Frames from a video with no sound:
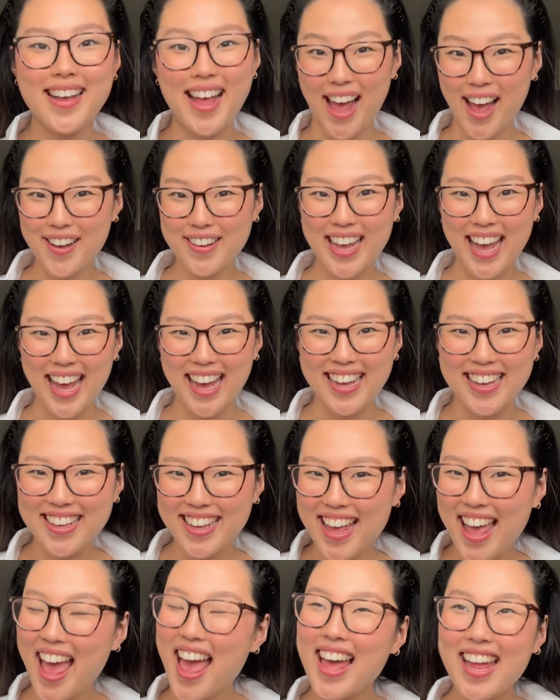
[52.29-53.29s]
Okay,
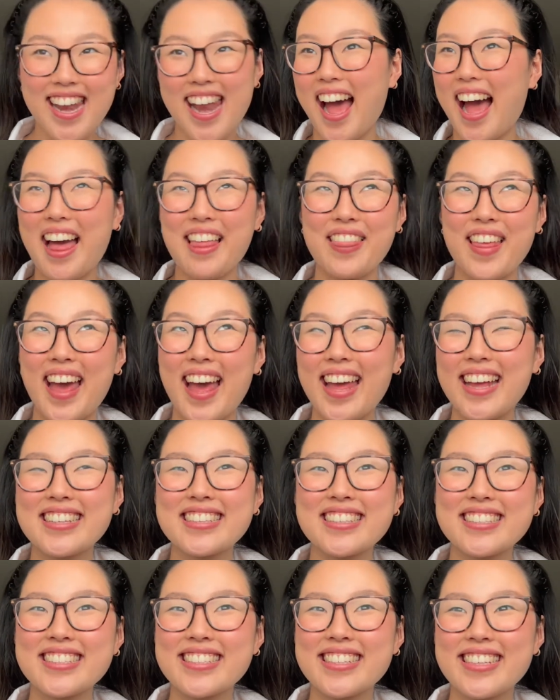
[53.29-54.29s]
now
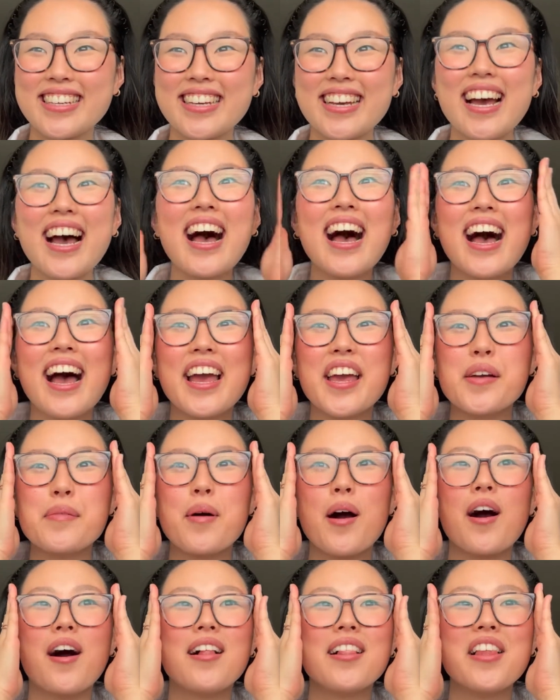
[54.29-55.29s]
that I am
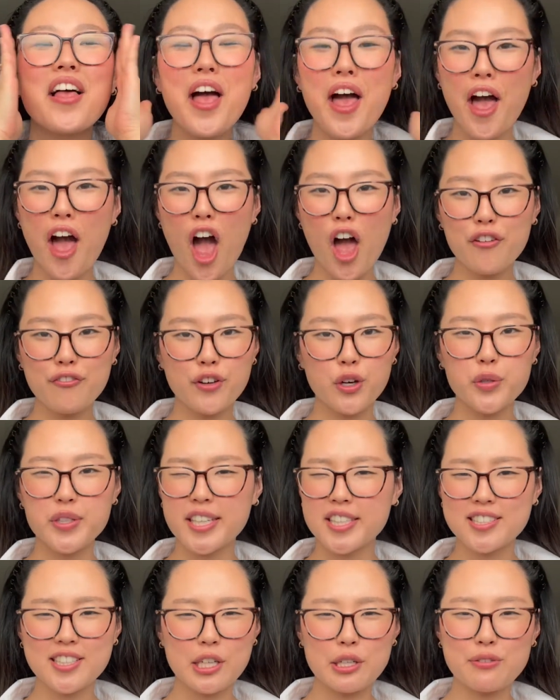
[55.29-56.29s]
all
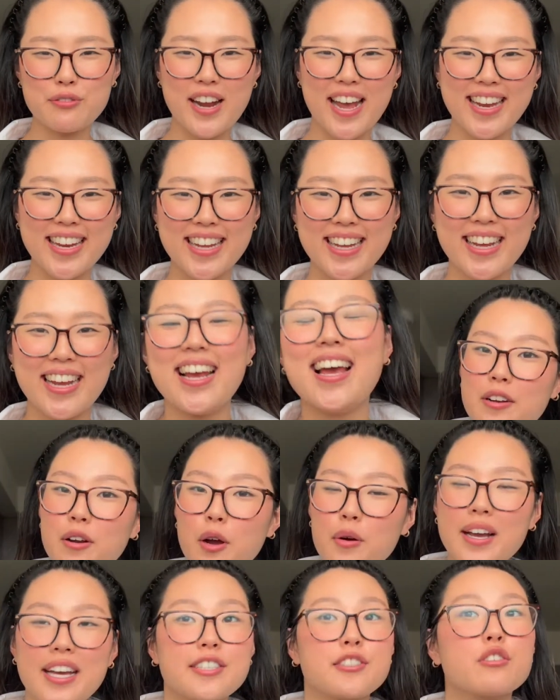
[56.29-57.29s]
focused and ready.
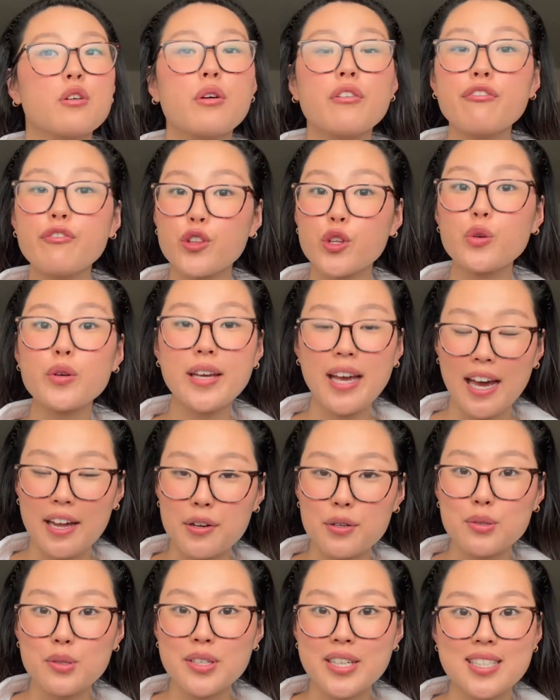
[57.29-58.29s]
Okay, so a few
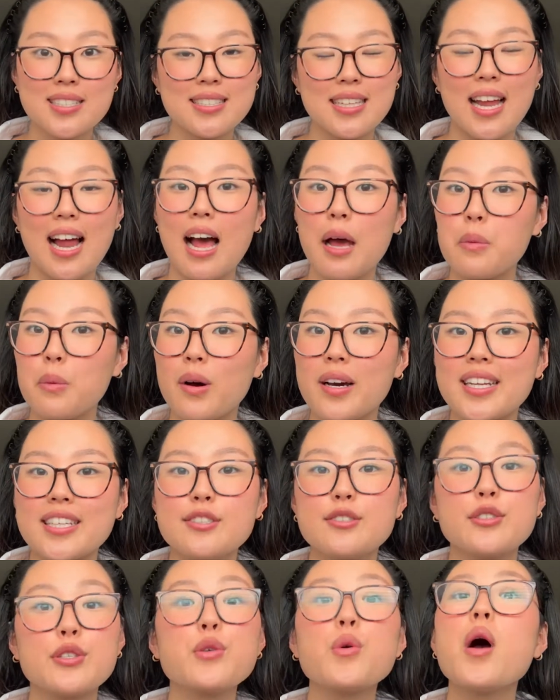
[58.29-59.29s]
categories that I wanted
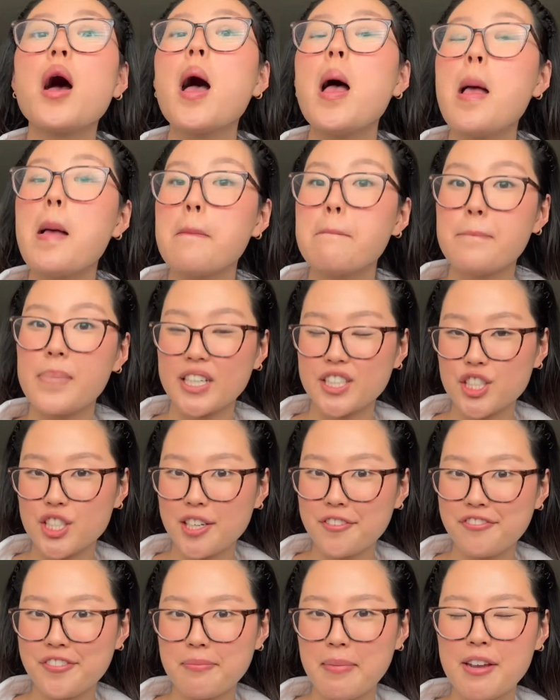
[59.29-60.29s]
to
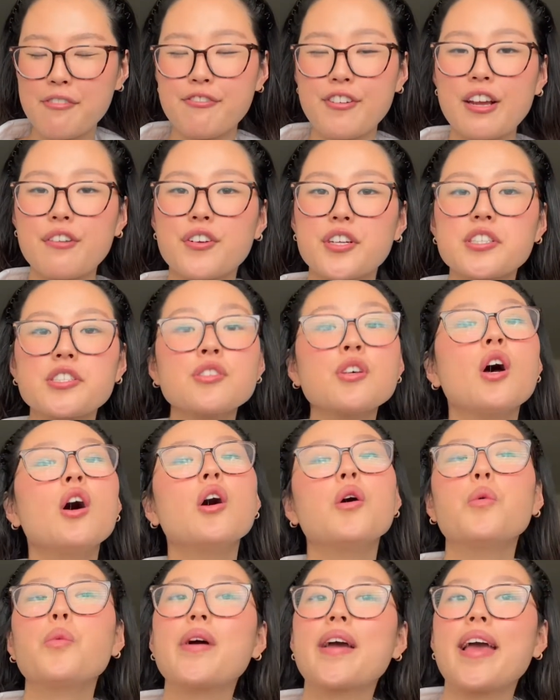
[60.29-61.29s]
mention for my favorites.
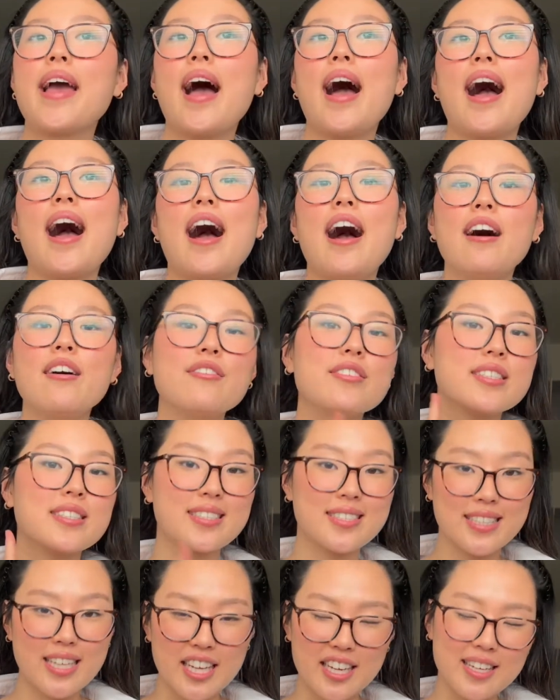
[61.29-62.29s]
We have
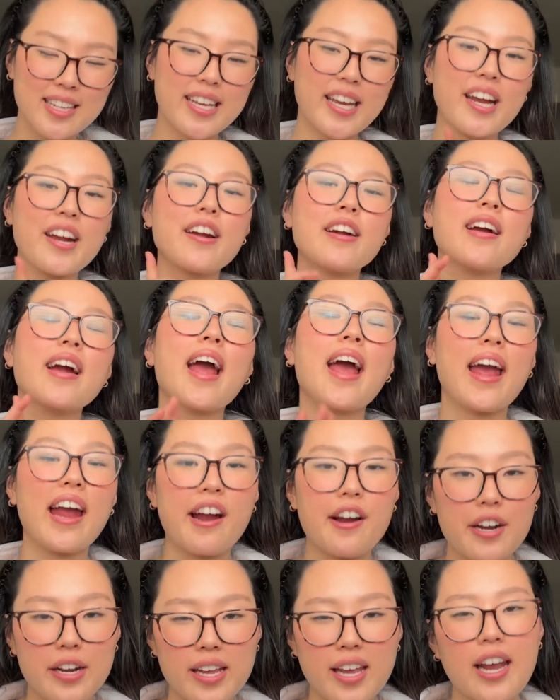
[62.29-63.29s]
skincare,
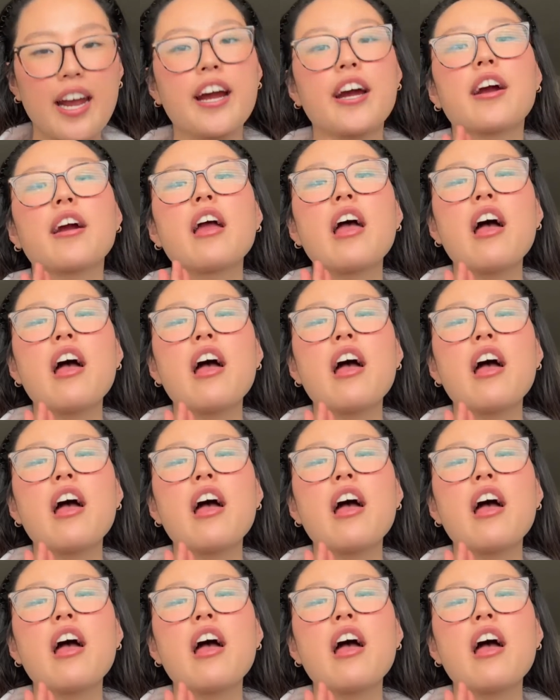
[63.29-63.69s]
hair care,